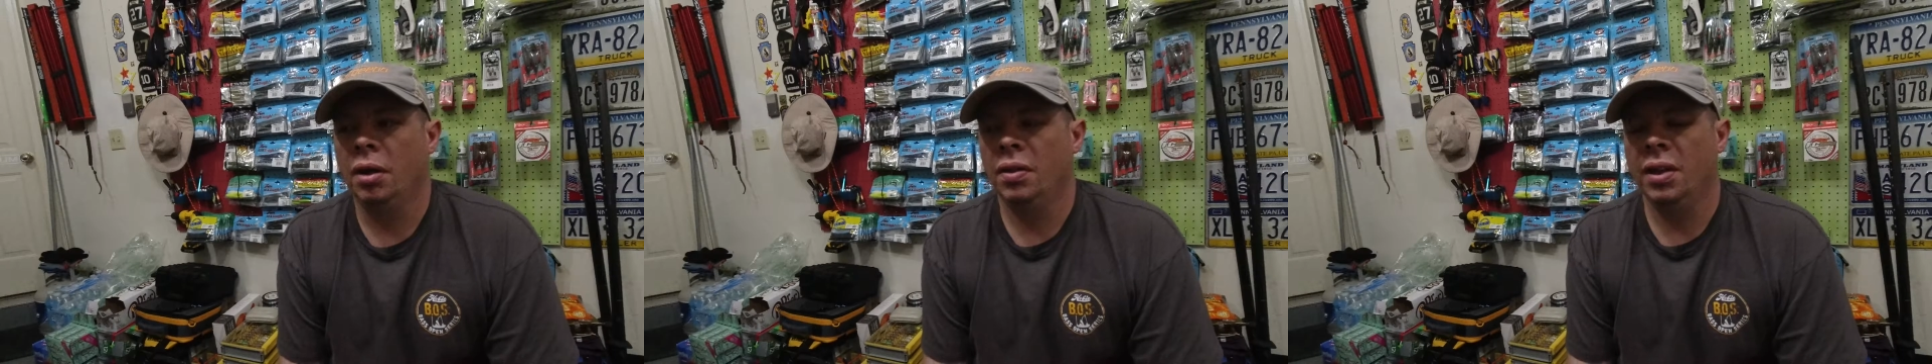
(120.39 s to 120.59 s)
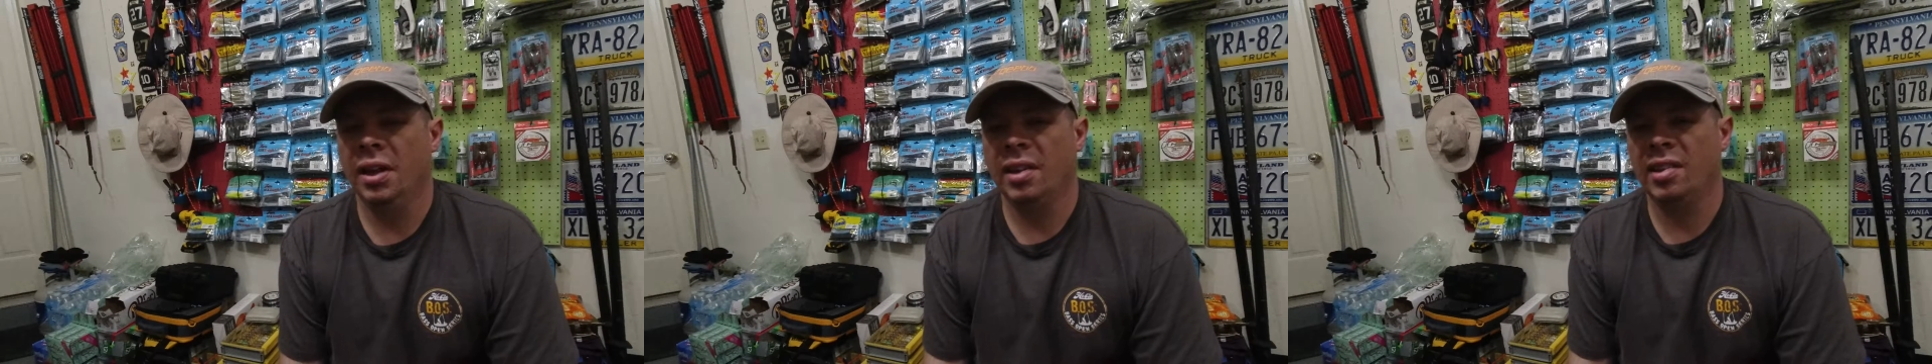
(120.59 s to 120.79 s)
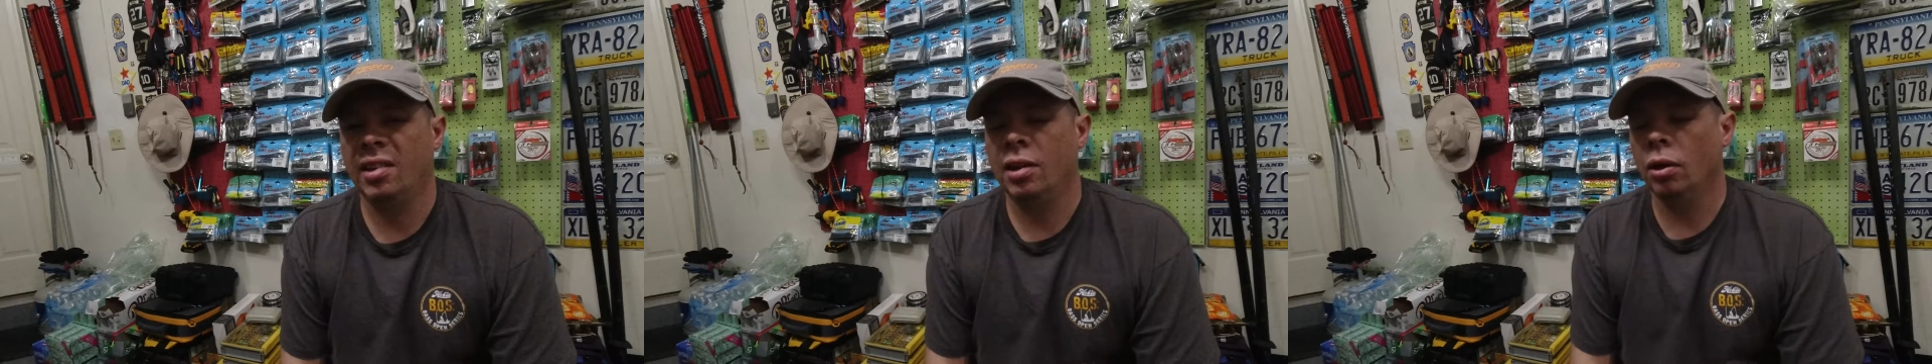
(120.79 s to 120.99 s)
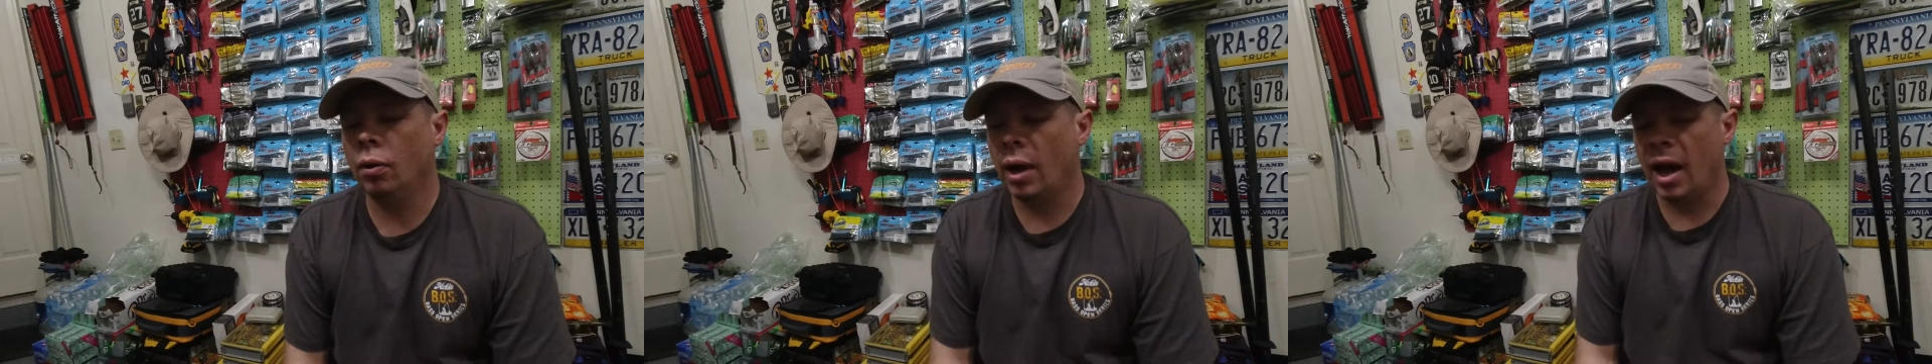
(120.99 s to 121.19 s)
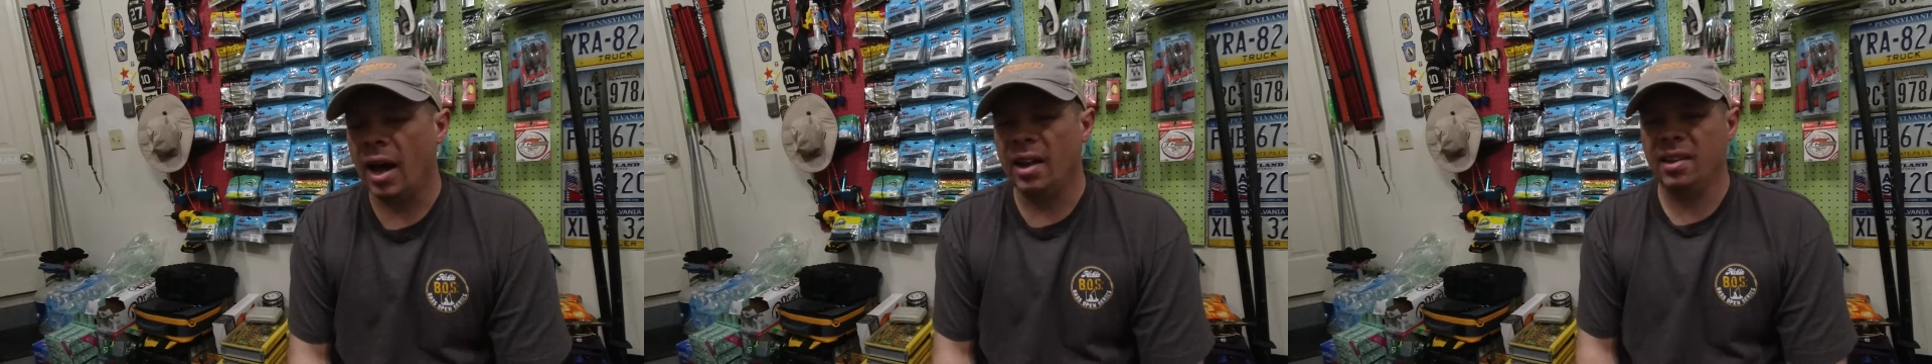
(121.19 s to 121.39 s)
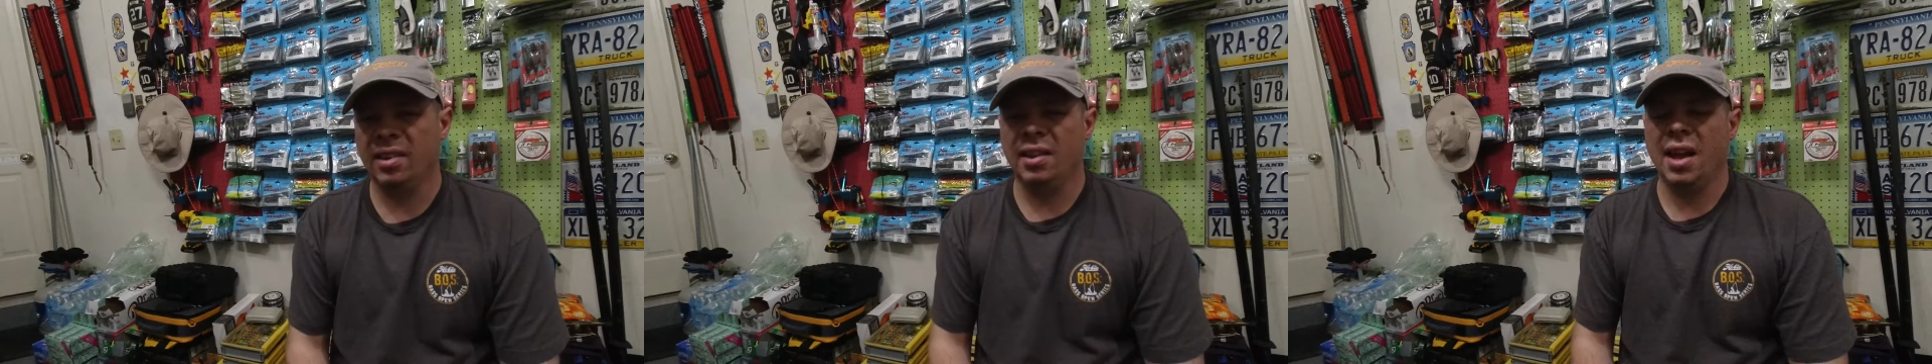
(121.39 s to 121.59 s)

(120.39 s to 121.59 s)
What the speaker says: that still has